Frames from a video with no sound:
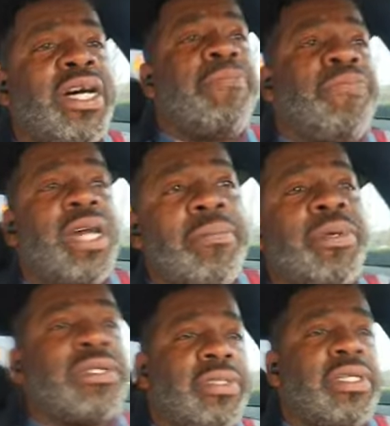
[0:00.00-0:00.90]
up
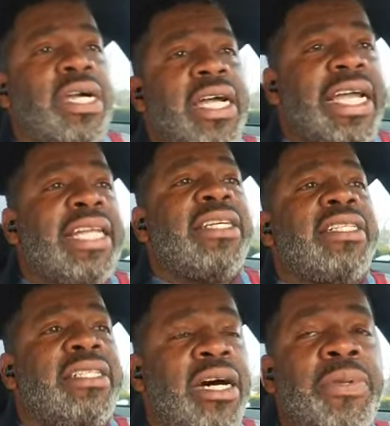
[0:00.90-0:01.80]
numbers in the
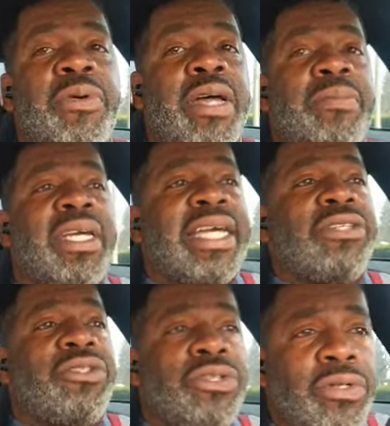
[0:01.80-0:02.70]

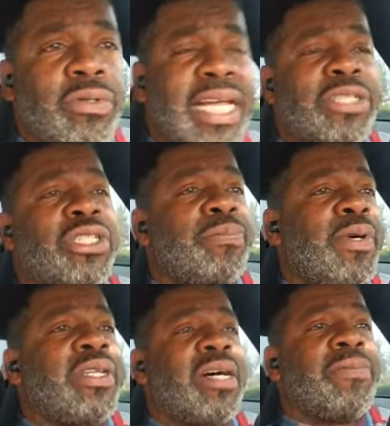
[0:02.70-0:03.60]
WNBA too, like she's
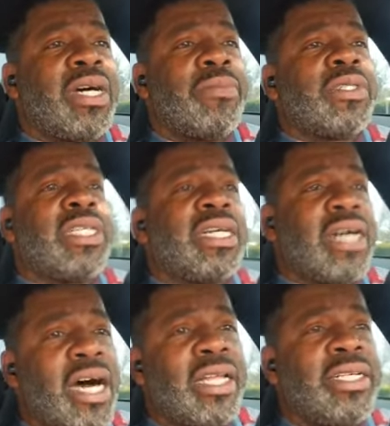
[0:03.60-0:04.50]
putting up numbers in
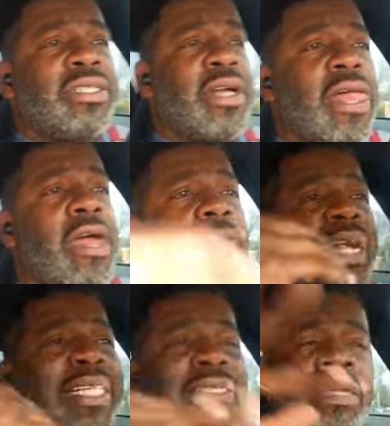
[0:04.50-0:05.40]
college,
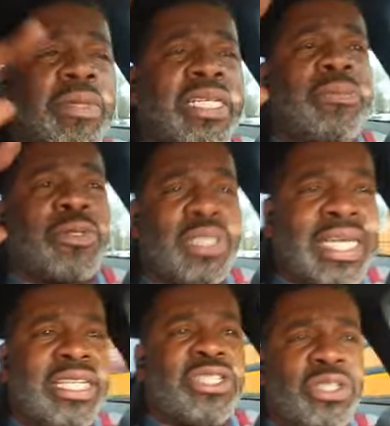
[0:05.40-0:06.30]
right? Some of these
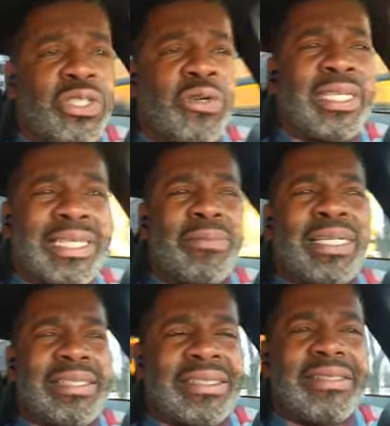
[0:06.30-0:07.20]
percentages though a little
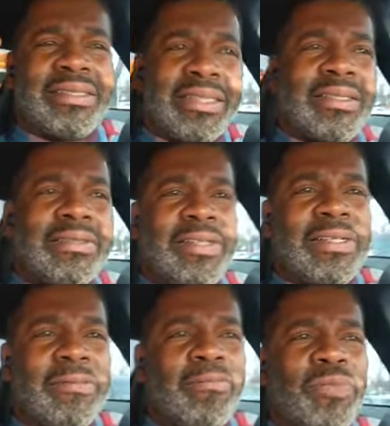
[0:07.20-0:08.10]
bit, you know.
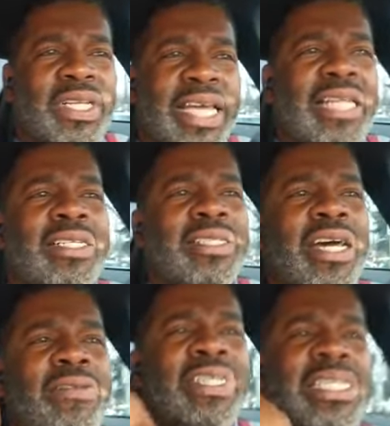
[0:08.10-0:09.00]
Caitlin's
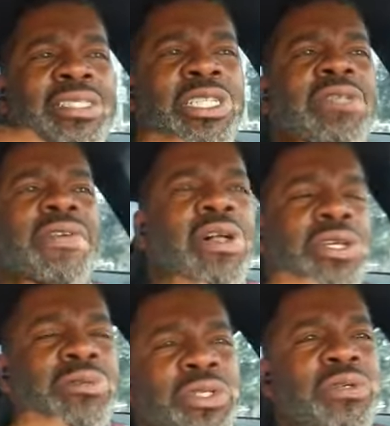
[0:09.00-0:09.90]
got be. she's a
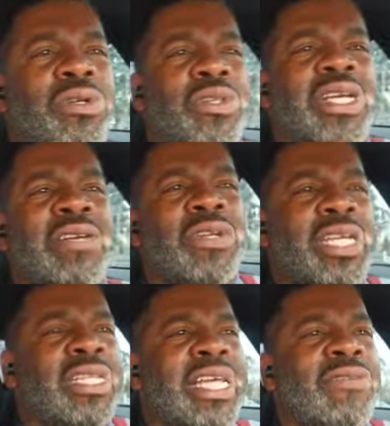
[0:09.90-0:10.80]
volume shooter. They're giving
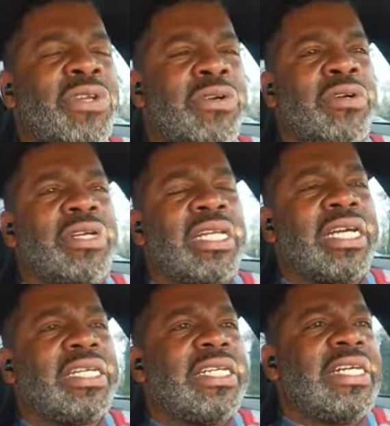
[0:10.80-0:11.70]
a, they're giving her a green light.
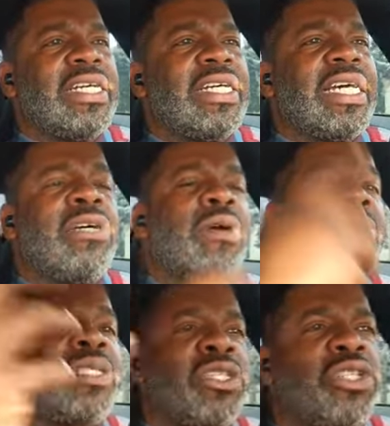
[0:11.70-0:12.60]
And then what
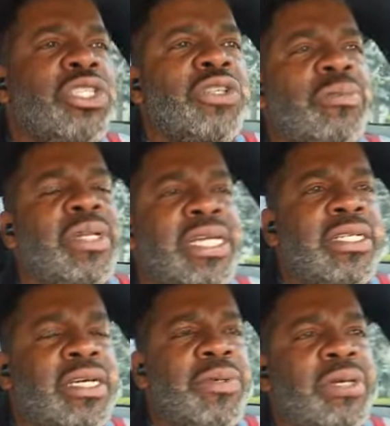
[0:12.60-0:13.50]
position is she going to play in the
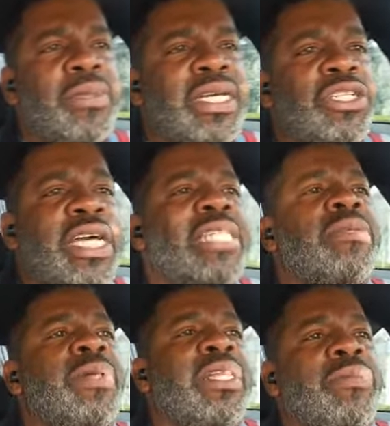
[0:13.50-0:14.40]
WNBA? She has to
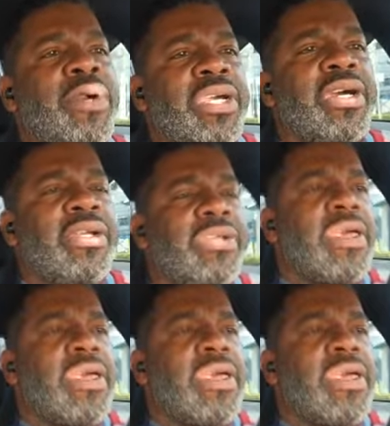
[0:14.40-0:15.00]
play the point guard,